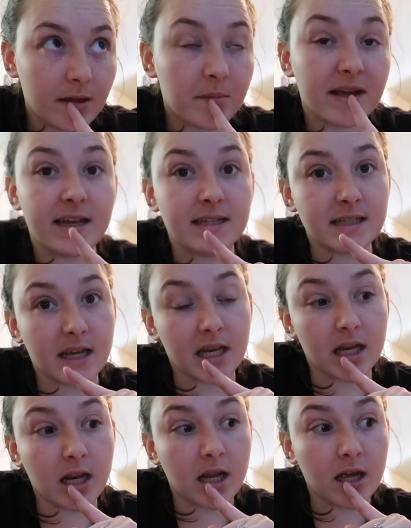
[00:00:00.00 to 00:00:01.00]
but he's
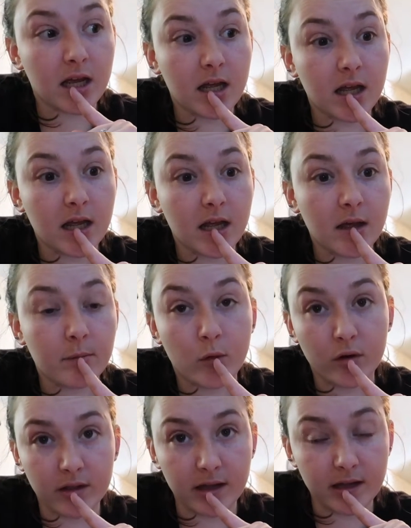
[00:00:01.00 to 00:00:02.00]
getting
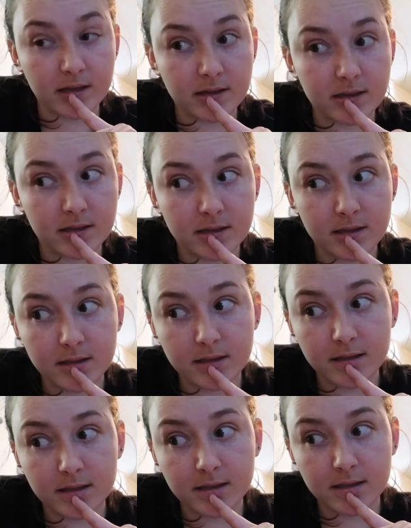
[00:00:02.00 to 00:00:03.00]
more things
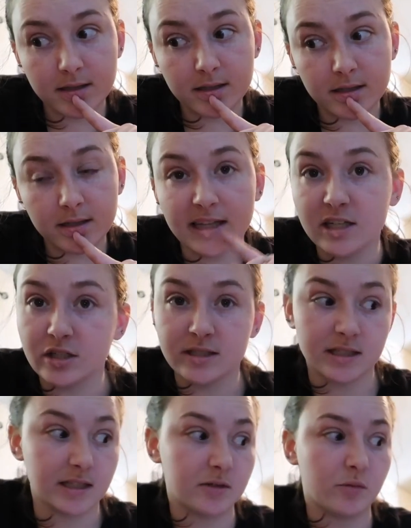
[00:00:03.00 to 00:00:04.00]
than
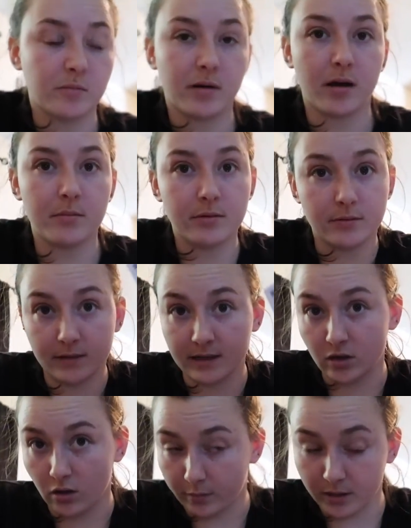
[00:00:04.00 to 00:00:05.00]
just this one pop.
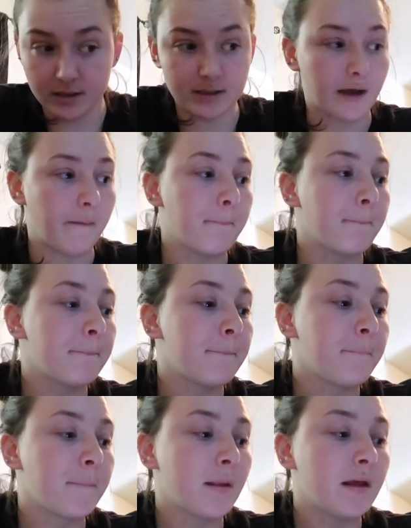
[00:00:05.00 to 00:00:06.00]
That's all I'm going to say.
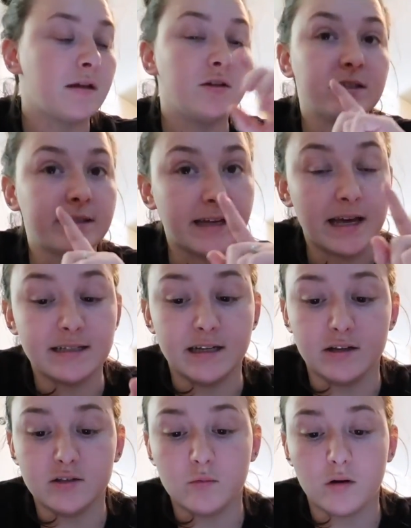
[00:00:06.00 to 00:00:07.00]
Just in case he
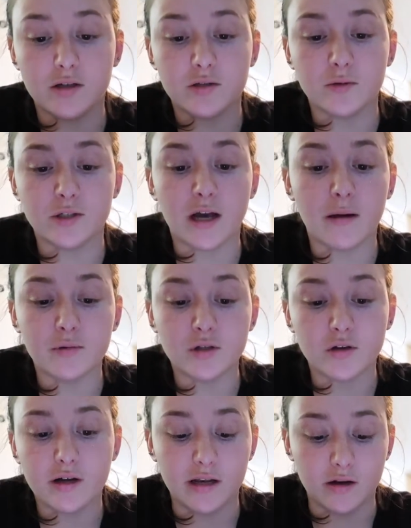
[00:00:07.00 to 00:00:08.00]
does watch, which I'm
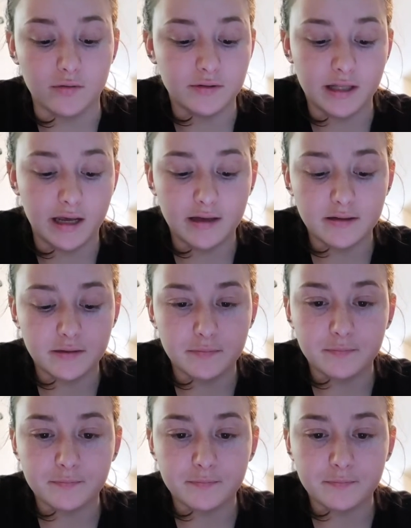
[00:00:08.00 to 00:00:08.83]
sure he knows that.